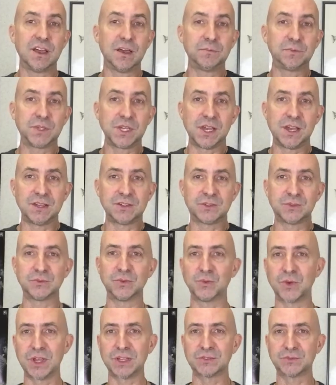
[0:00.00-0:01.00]
up to us.
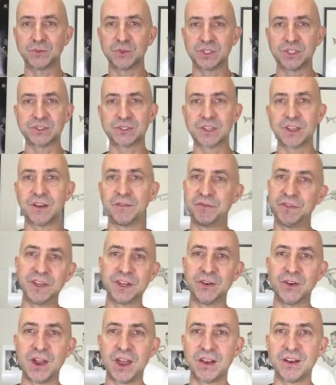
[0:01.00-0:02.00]
The rest we're just going to
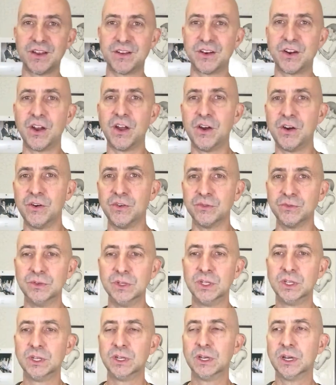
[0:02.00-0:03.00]
figure out on our own.
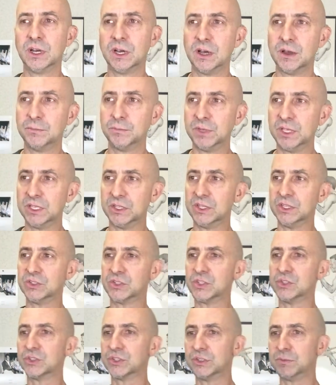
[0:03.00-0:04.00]
And
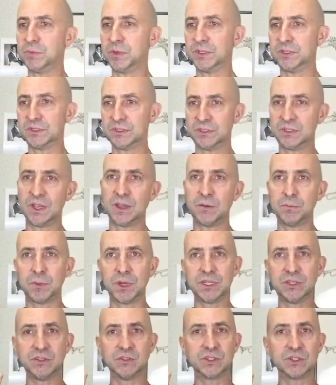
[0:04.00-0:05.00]
it's usually done
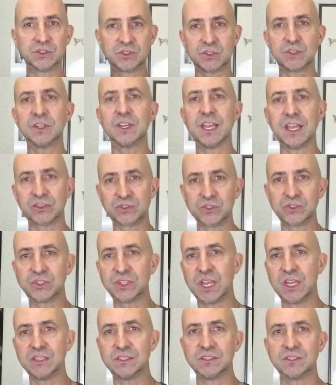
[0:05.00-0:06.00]
by doing certain
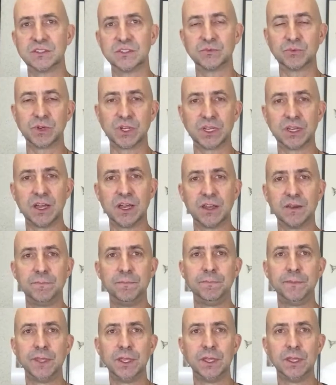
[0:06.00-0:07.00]
exercises and whatnot.
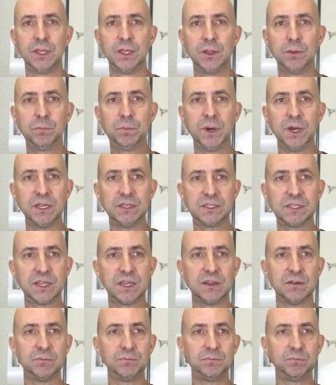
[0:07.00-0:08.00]
But
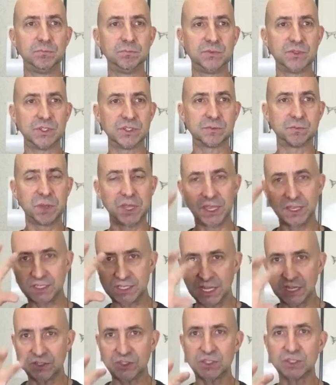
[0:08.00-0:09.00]
just pay
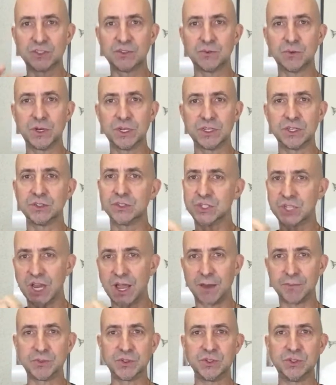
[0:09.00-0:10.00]
attention to what your
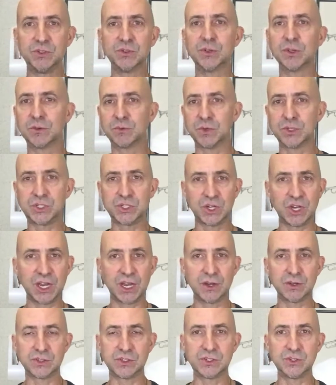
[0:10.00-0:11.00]
chops are doing, what your
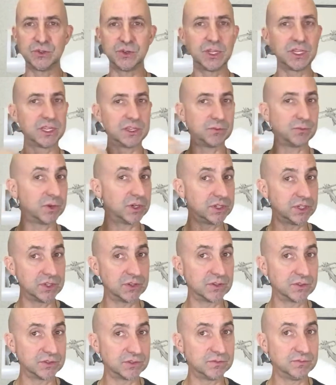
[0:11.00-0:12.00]
air is doing, and what
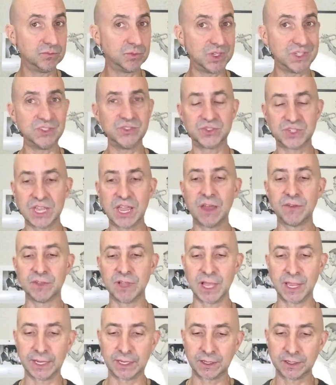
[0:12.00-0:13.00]
you sound
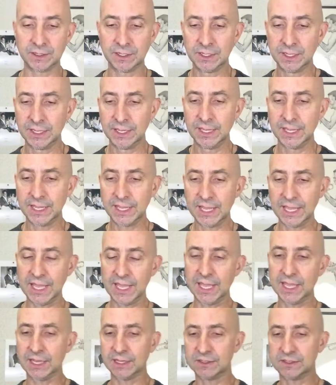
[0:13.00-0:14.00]
like.
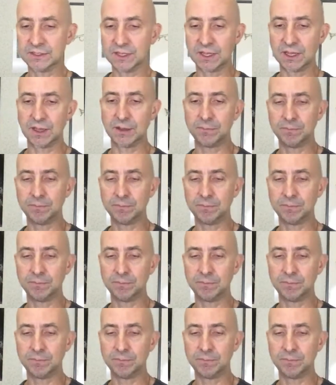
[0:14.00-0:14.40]
And